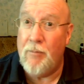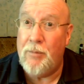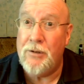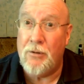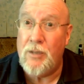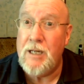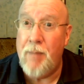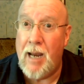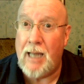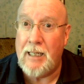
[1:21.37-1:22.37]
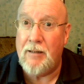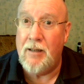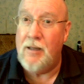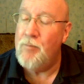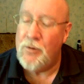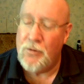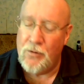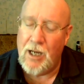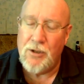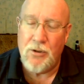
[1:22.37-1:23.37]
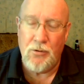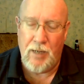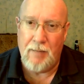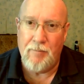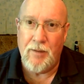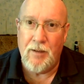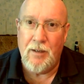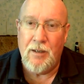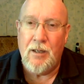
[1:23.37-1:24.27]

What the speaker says: or even put the re back in. Do not do that.